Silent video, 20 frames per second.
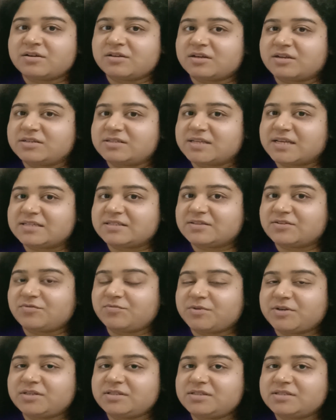Recessive
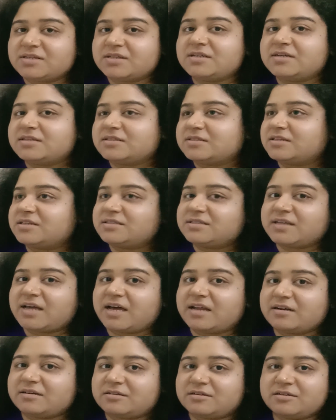means this
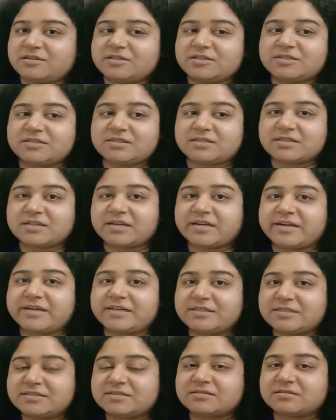character is
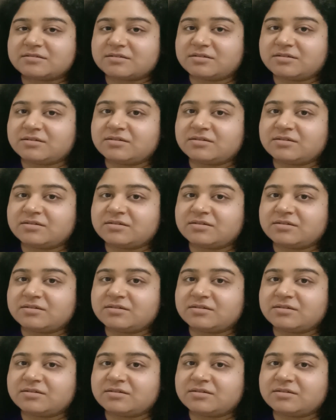hidden,